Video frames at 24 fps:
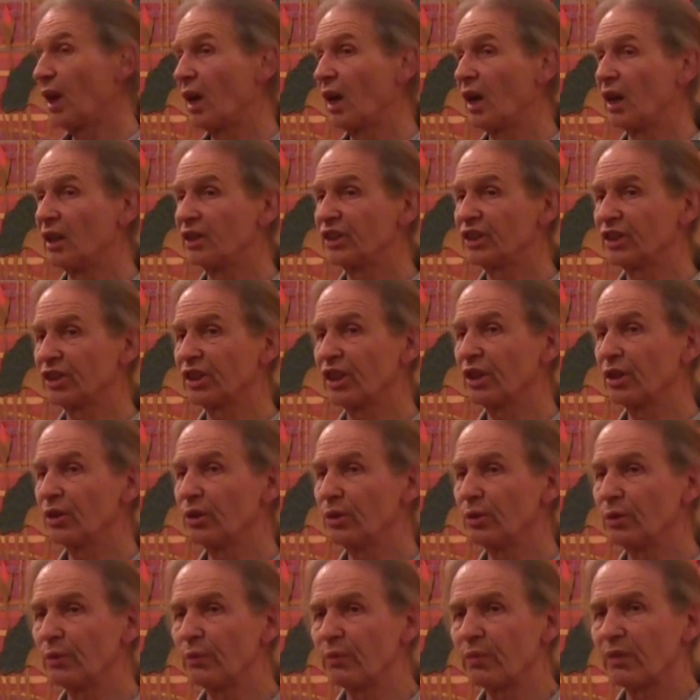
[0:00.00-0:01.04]
And
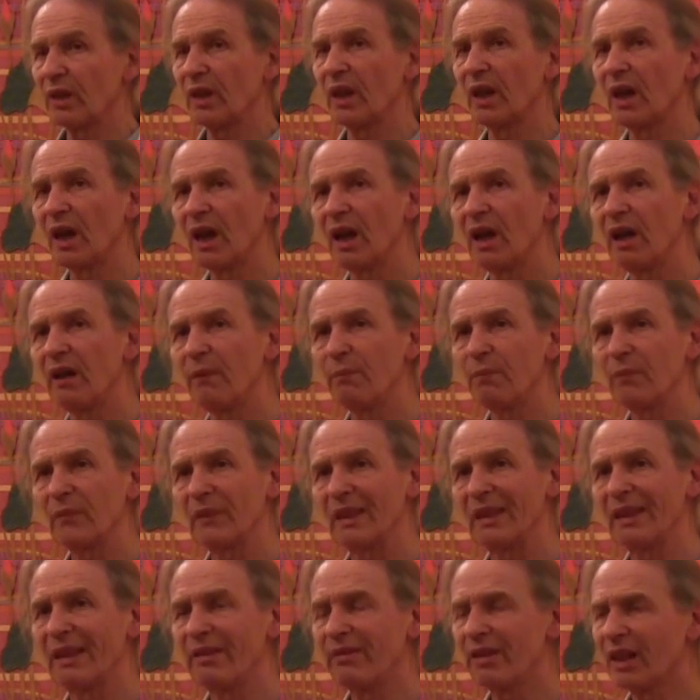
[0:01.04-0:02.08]
so
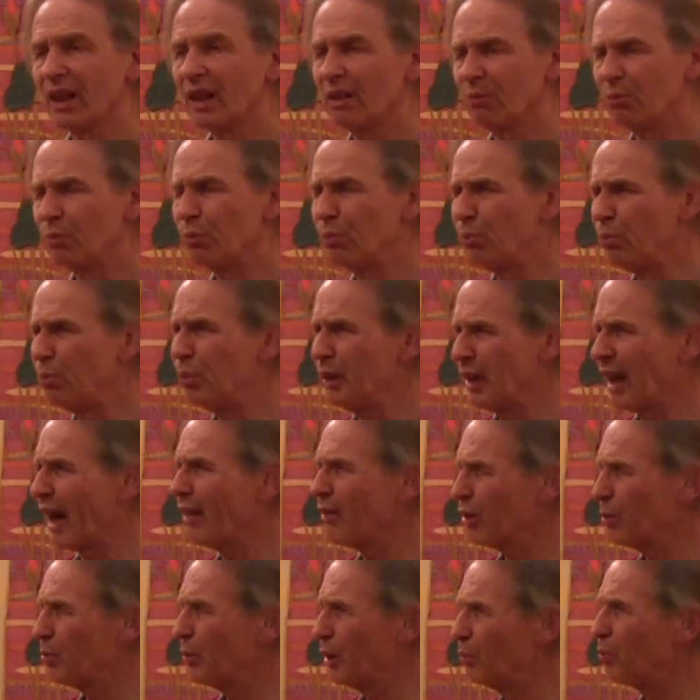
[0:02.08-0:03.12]

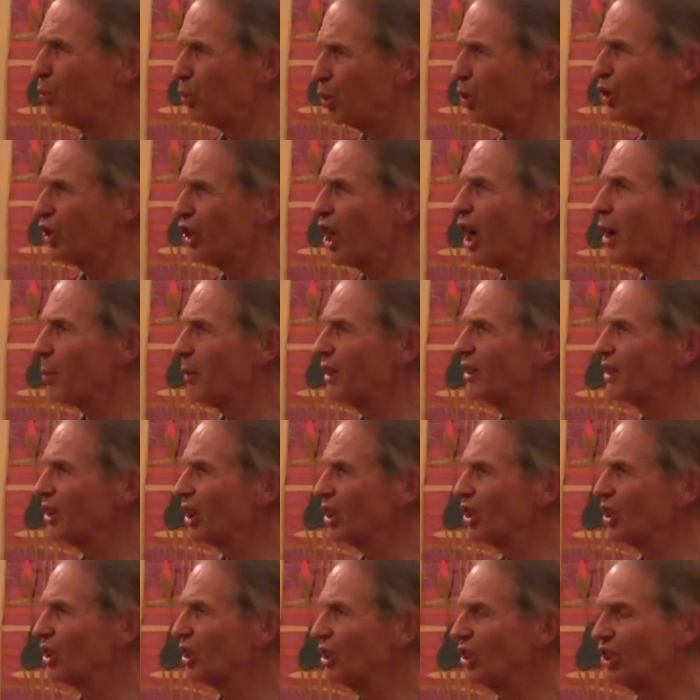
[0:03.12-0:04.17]
having been brought up in
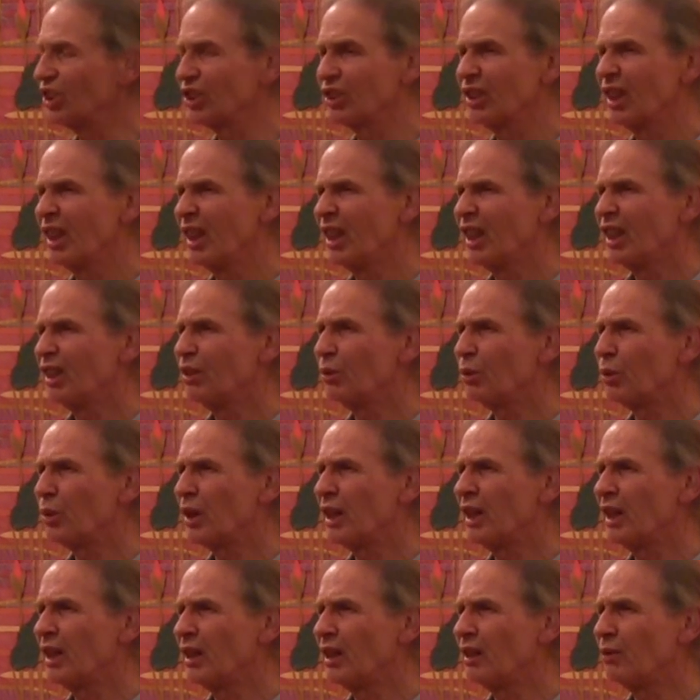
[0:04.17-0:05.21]
such
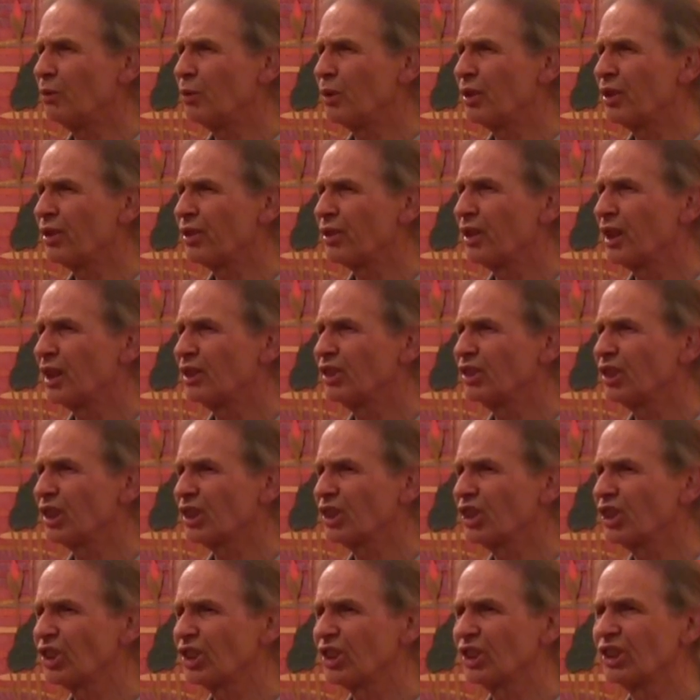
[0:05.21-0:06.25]
with
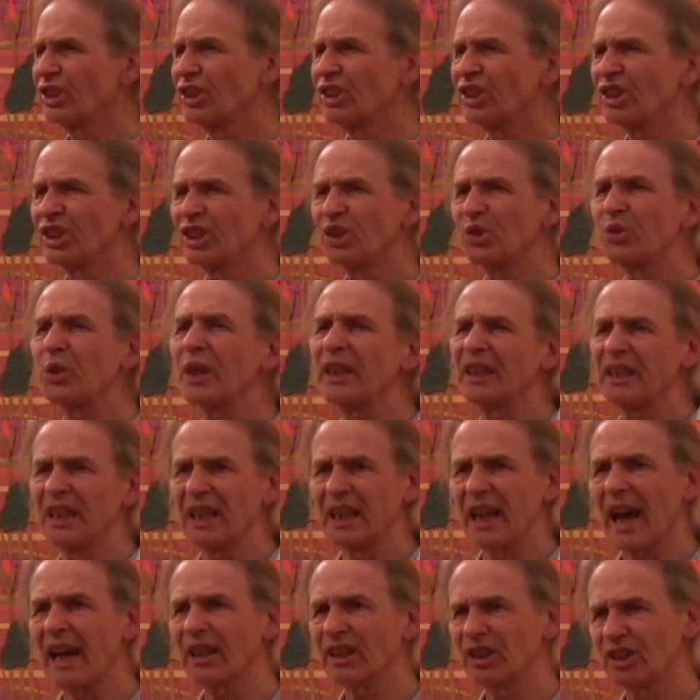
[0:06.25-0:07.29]
such
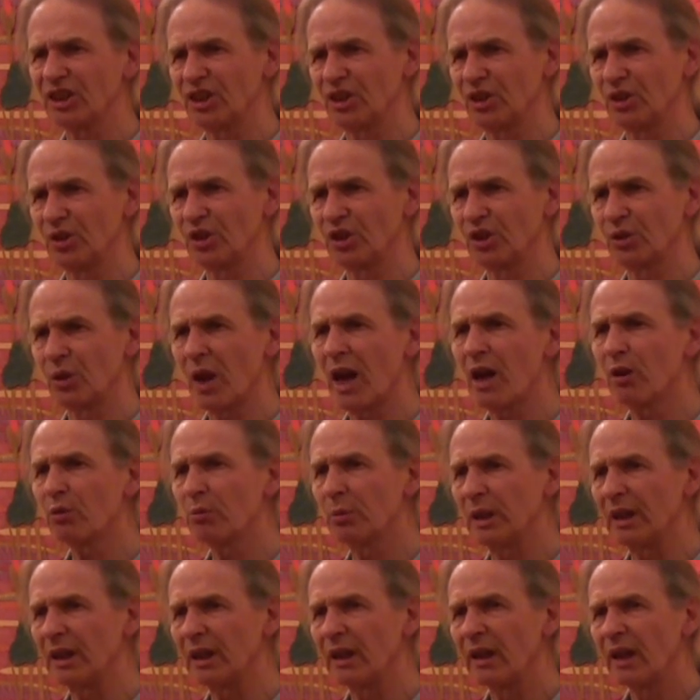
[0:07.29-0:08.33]
constricting attitudes around
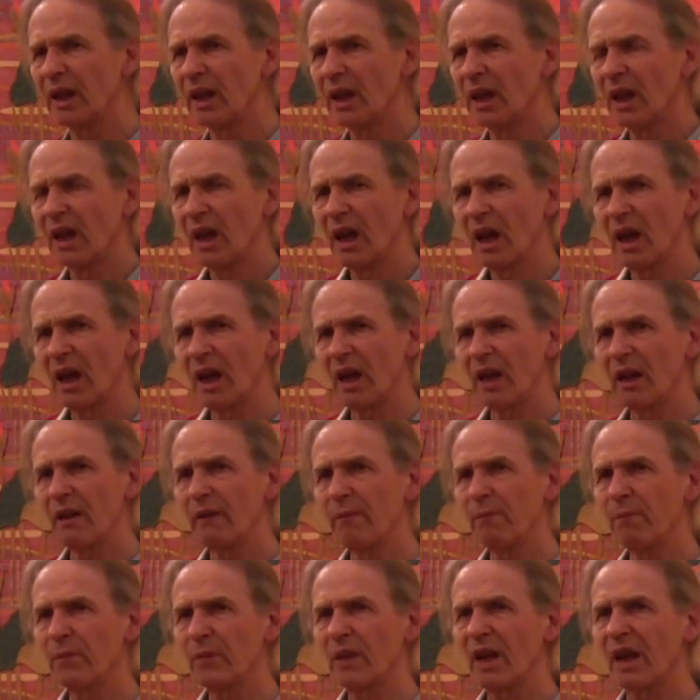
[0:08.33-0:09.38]
me,
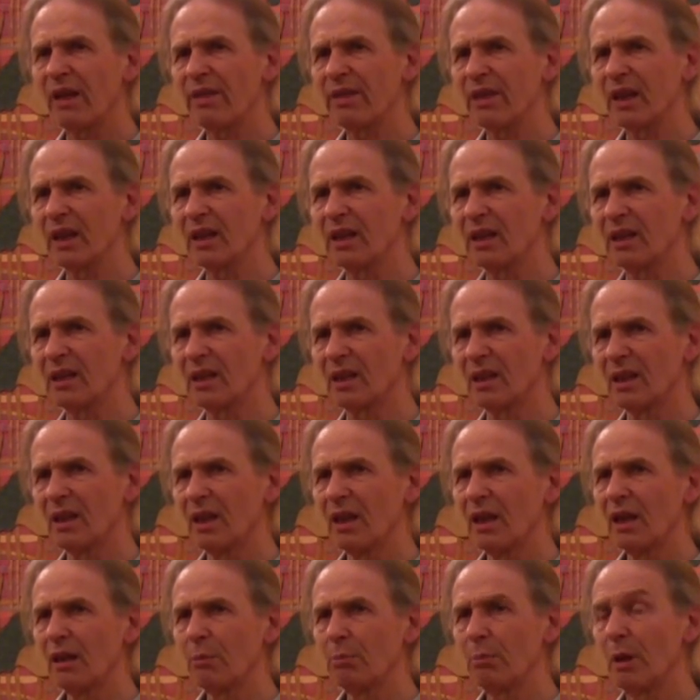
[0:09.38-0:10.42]
I think
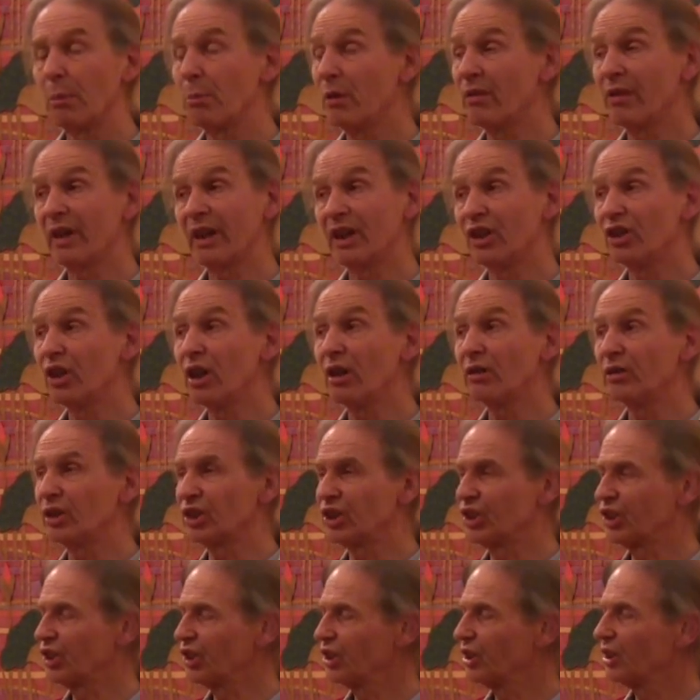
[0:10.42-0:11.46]
made me very
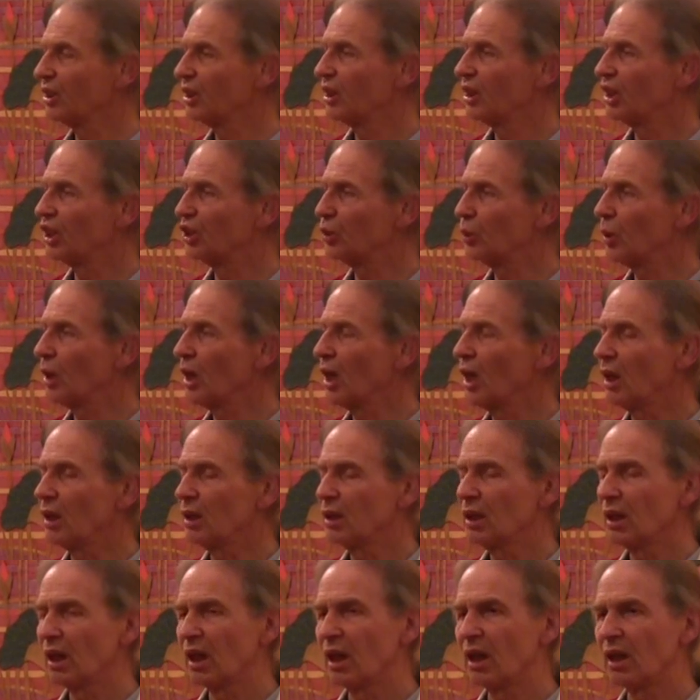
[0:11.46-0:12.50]
nervous as well.
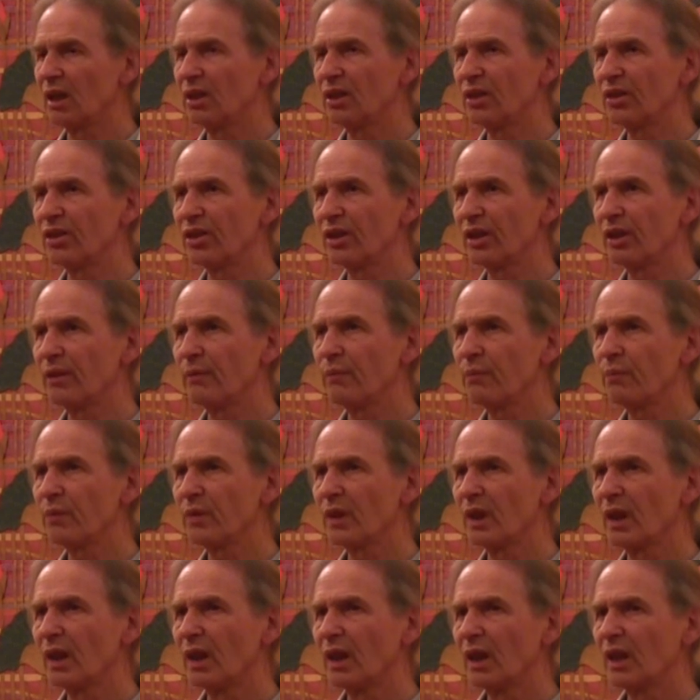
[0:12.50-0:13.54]
And
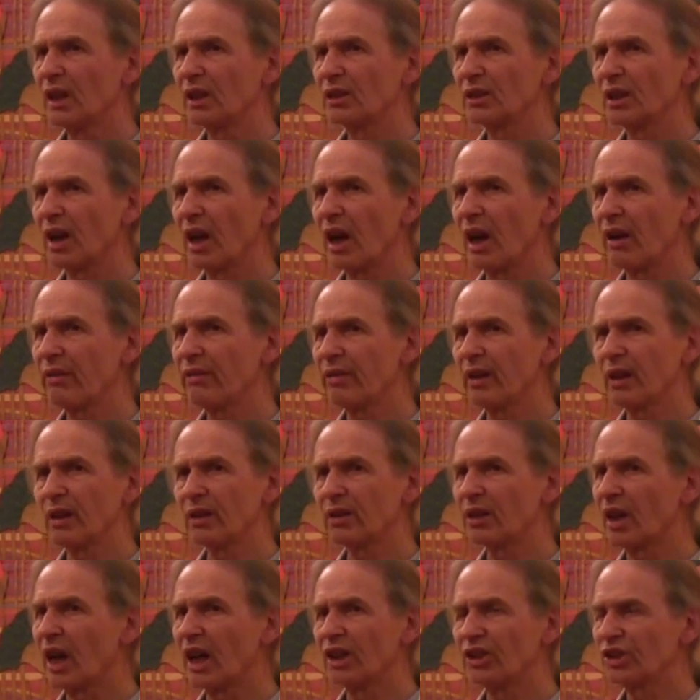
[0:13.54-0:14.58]
so I
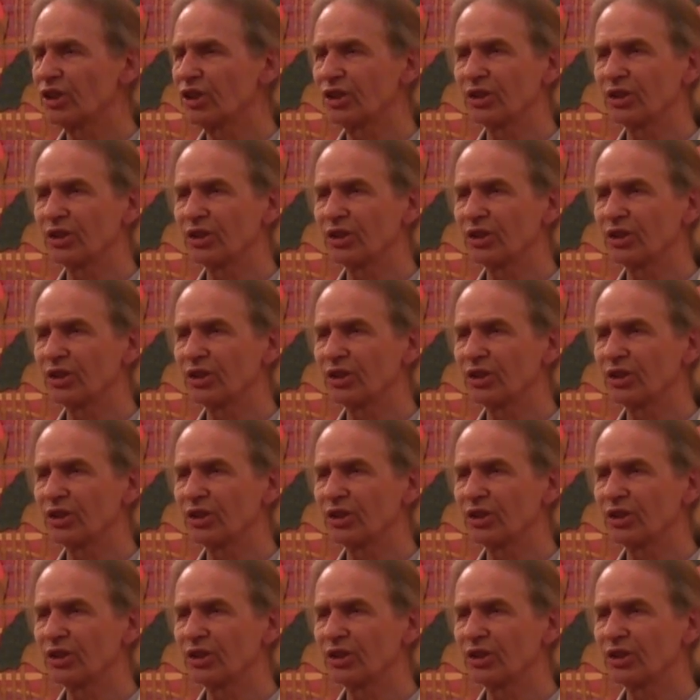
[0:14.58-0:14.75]
felt that I